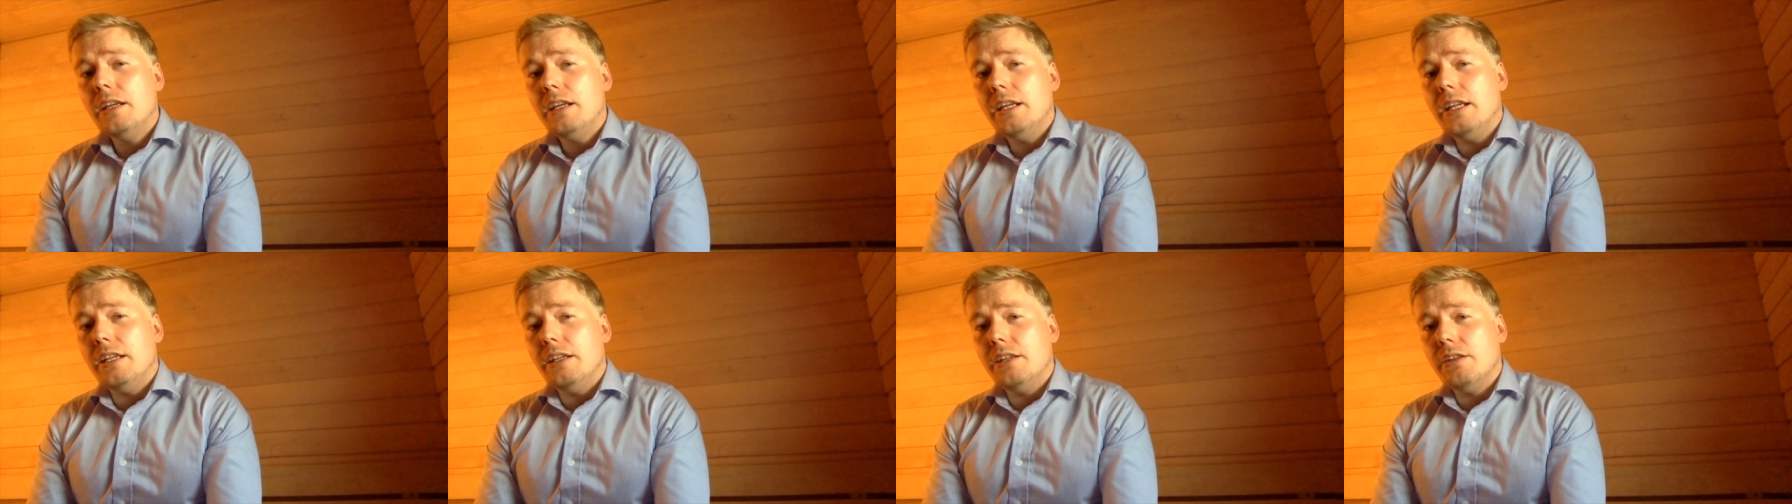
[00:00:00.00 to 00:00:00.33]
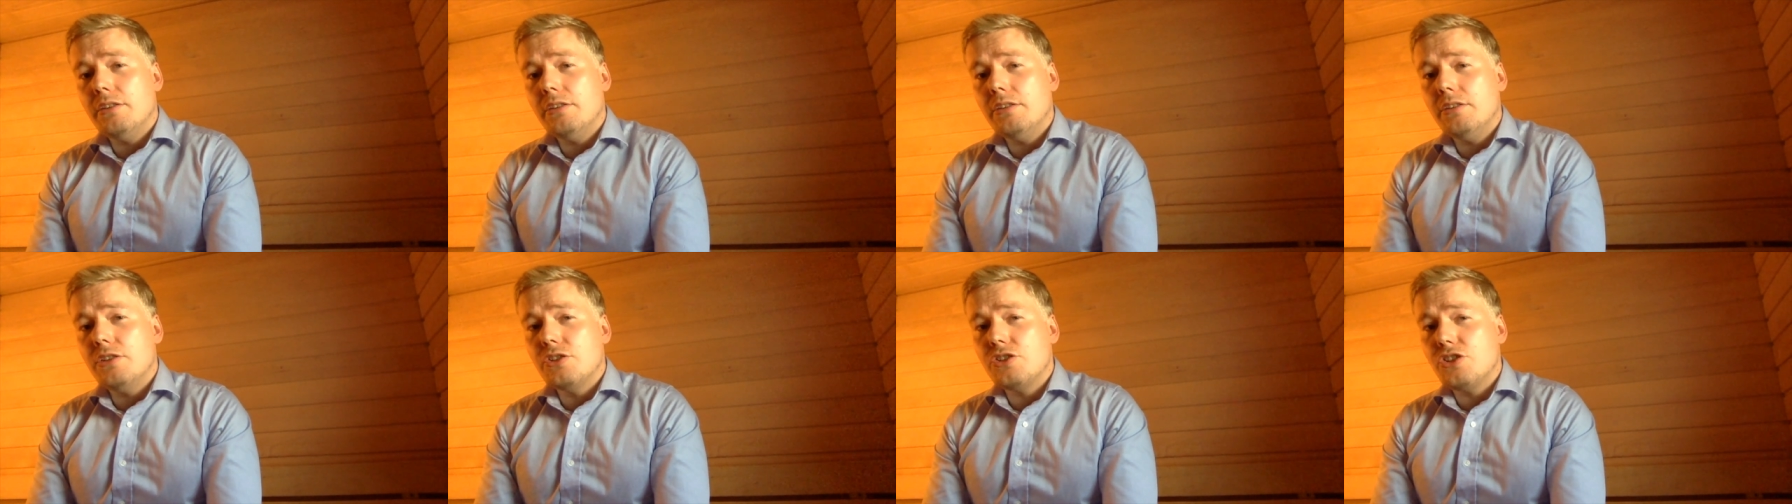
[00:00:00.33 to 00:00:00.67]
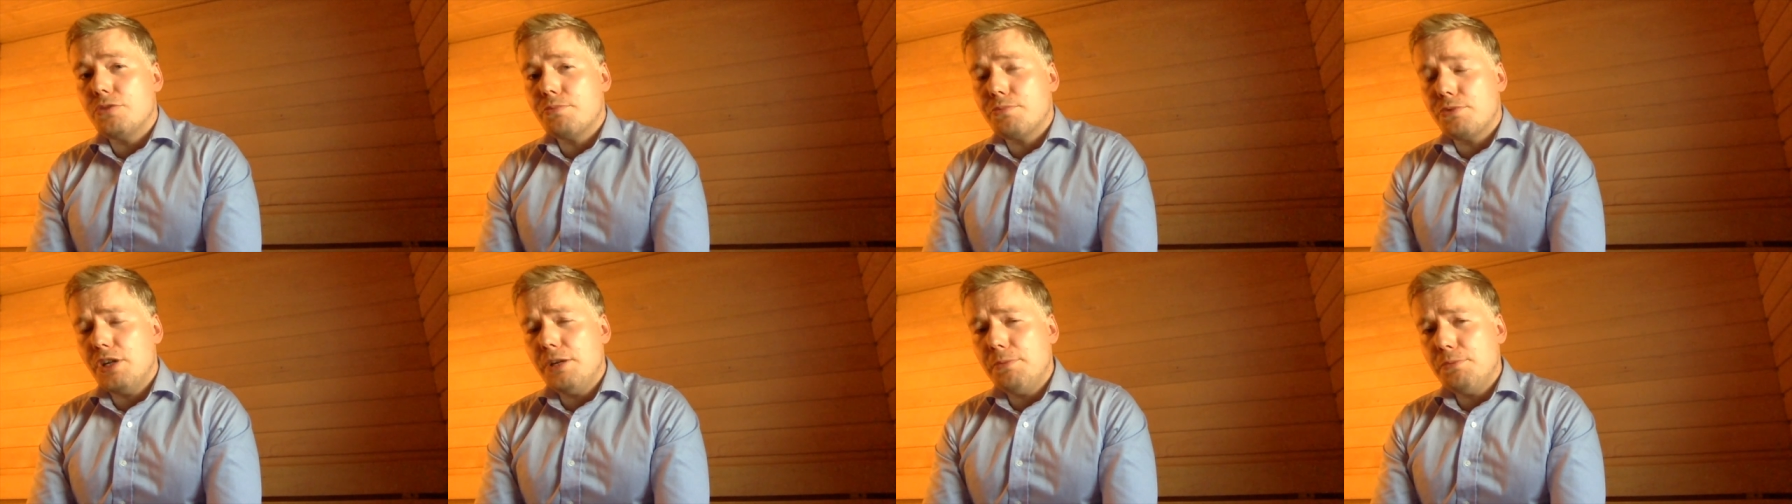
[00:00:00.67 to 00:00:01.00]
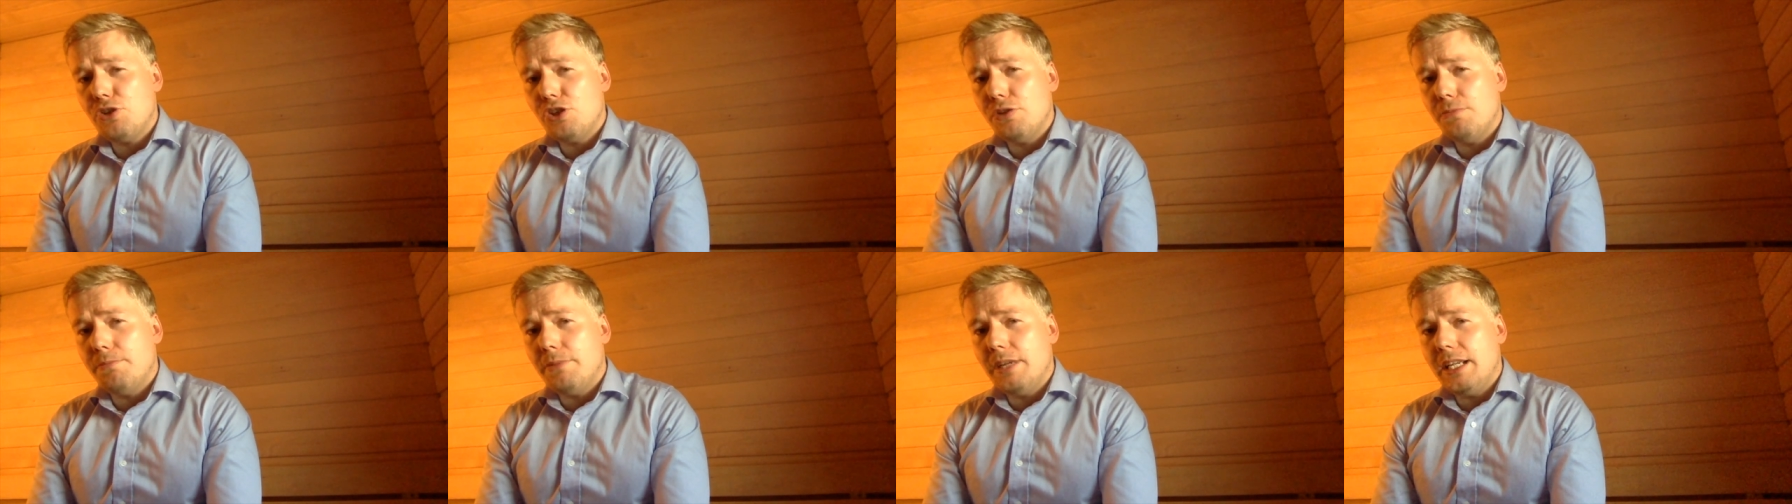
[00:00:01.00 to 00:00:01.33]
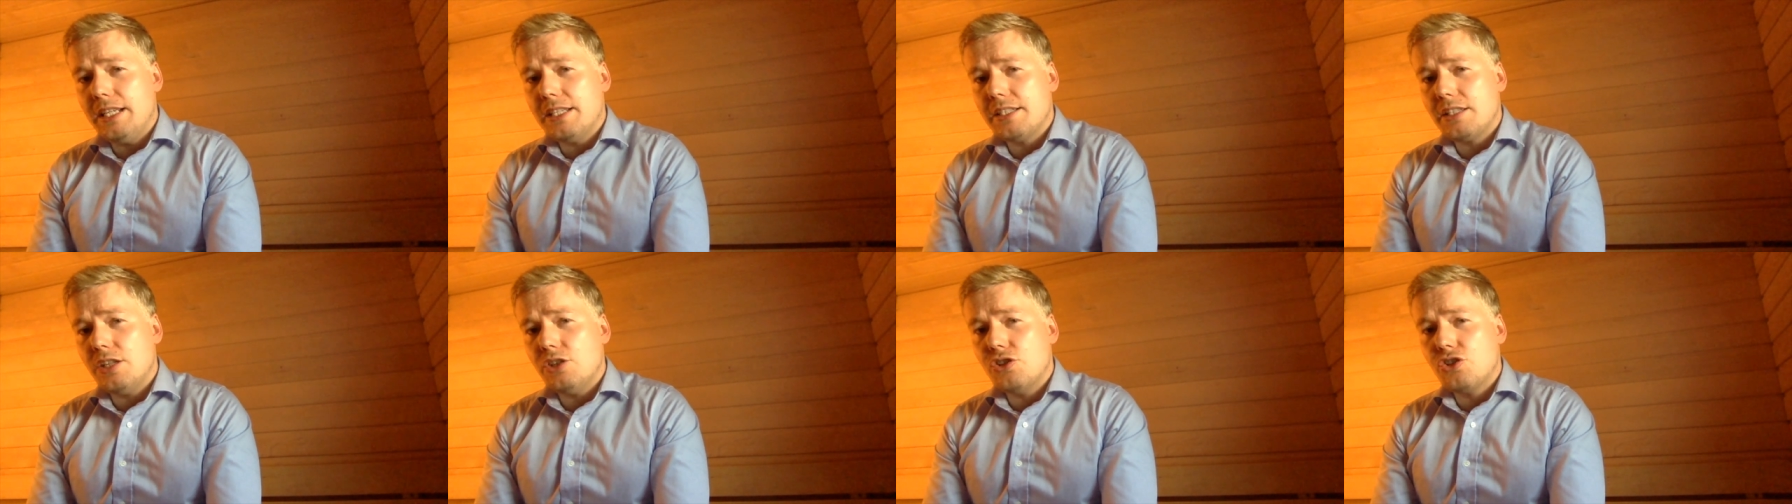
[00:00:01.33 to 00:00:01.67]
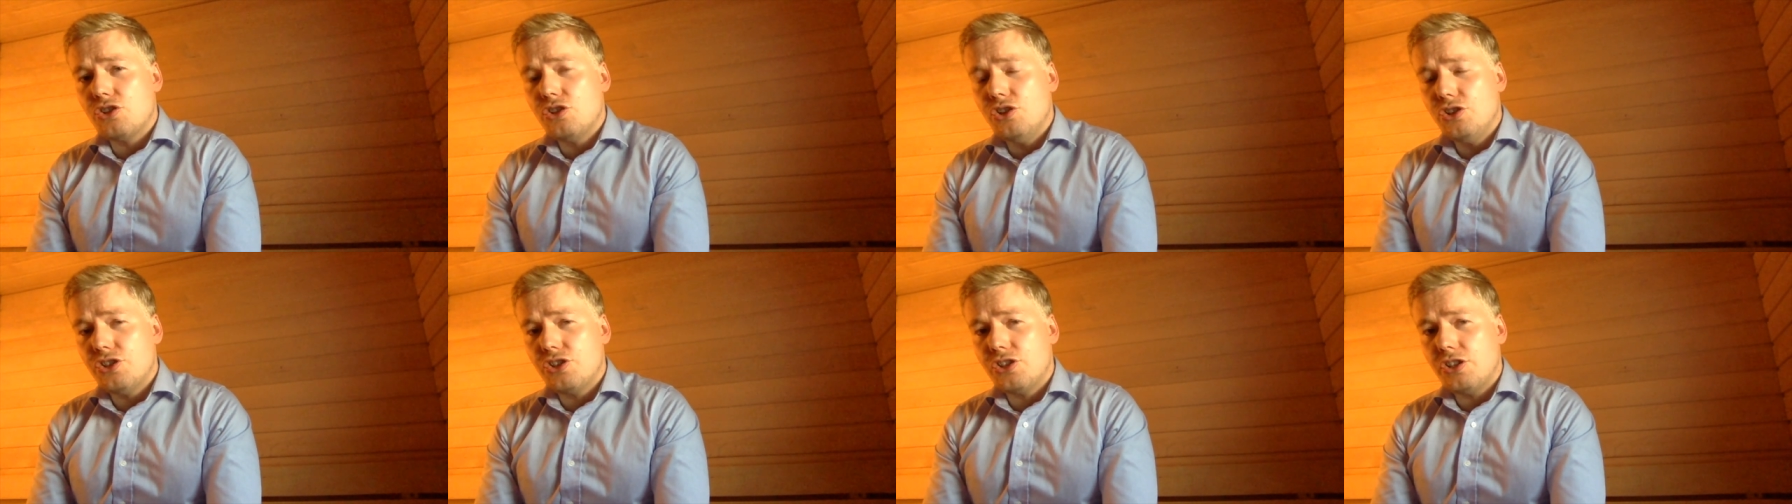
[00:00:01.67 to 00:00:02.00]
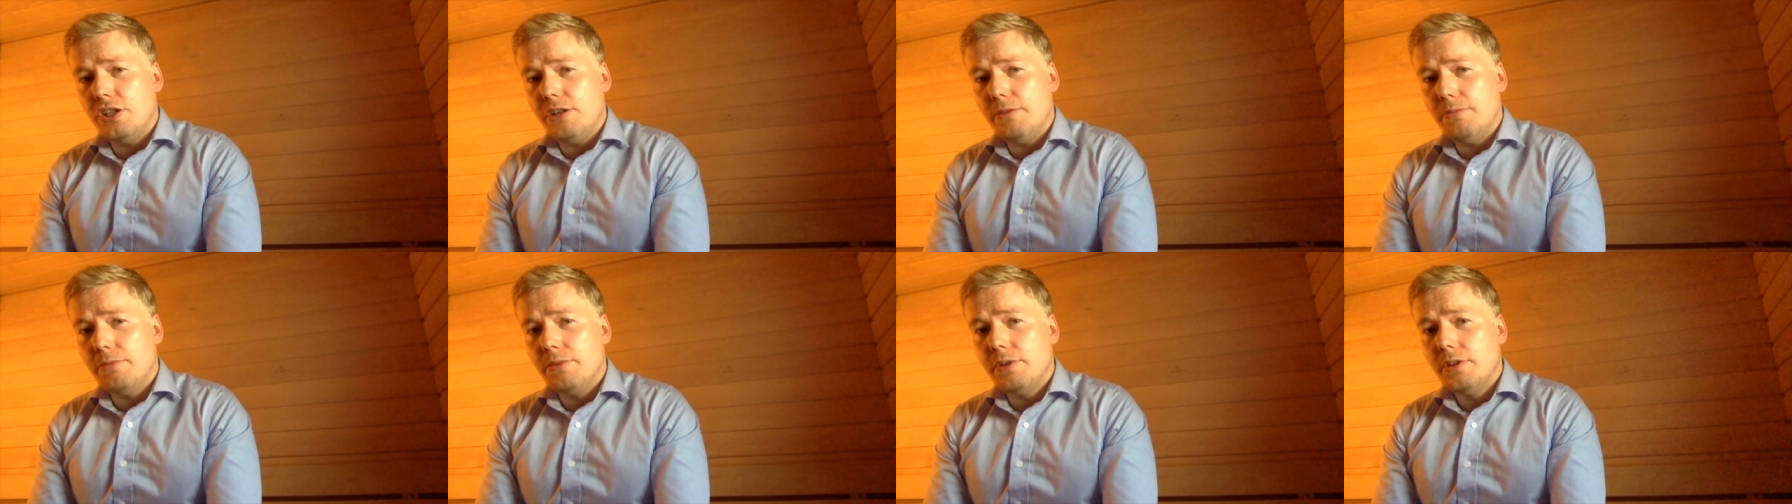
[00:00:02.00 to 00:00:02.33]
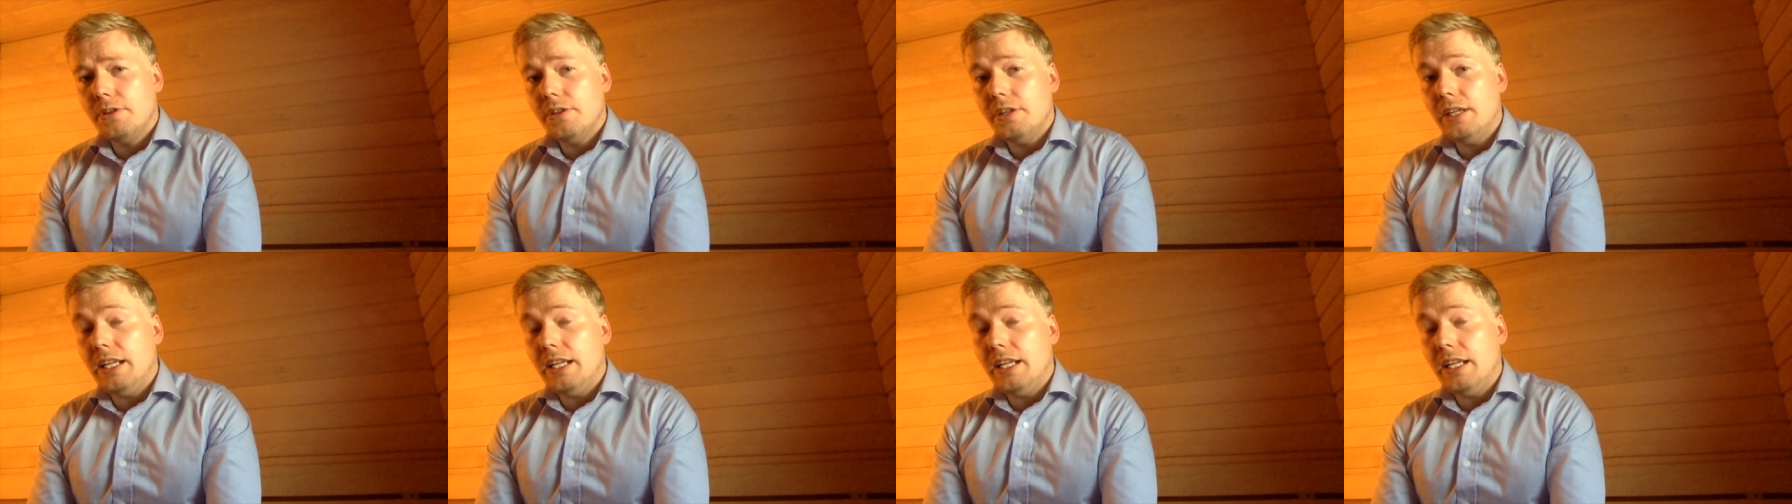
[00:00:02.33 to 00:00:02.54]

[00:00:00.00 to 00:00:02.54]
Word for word: in the subscription-based system